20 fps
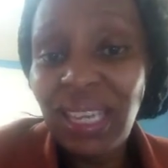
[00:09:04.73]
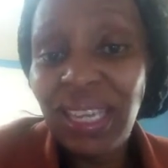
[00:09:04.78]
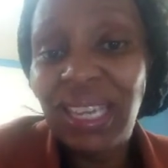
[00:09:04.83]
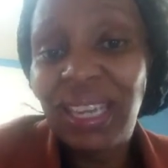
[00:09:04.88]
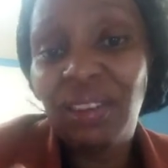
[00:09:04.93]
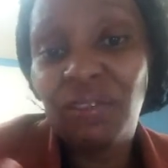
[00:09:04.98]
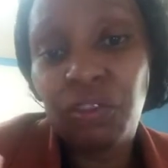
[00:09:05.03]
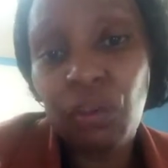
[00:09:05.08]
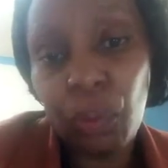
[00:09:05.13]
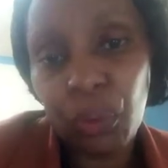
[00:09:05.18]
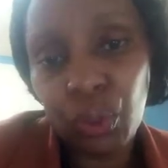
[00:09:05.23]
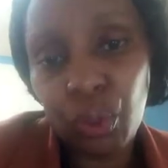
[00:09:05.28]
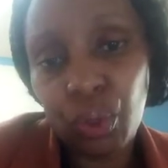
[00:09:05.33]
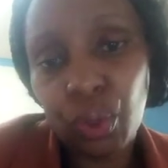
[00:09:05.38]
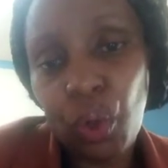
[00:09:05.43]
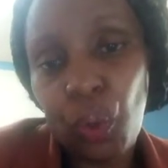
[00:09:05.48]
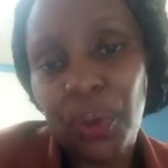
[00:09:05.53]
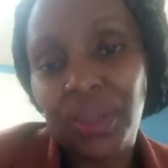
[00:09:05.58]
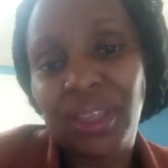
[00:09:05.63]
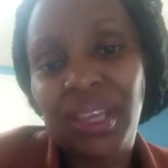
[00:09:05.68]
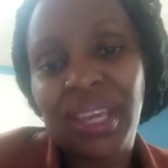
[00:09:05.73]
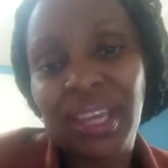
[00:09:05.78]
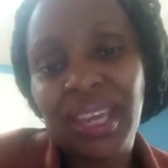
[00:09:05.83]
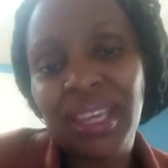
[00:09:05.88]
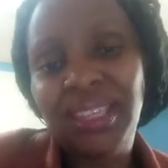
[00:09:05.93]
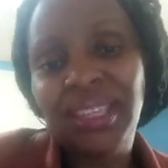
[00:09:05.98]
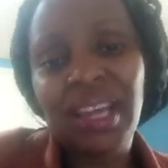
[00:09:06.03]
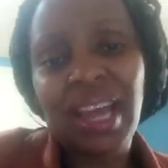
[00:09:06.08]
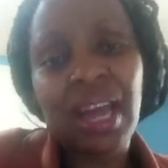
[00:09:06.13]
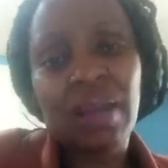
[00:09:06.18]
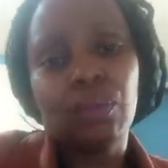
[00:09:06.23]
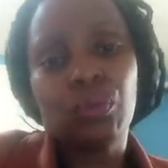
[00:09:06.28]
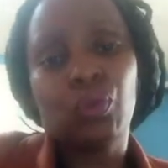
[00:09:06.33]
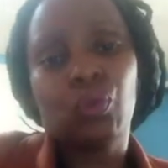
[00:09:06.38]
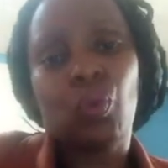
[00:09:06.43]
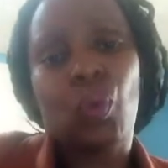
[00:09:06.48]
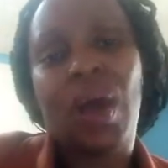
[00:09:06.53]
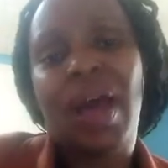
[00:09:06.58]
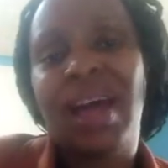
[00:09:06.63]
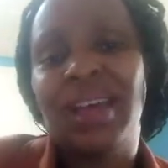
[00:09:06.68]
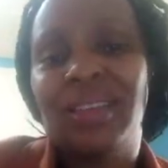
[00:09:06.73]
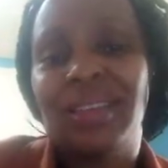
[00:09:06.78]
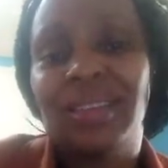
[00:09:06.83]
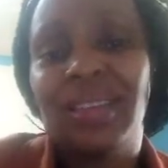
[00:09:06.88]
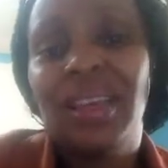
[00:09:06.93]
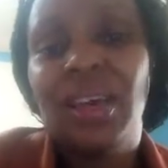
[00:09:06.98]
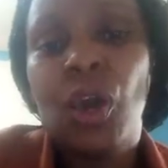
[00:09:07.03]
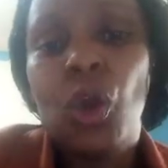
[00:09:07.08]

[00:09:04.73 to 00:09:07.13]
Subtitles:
information. Now, when the guest comes to us,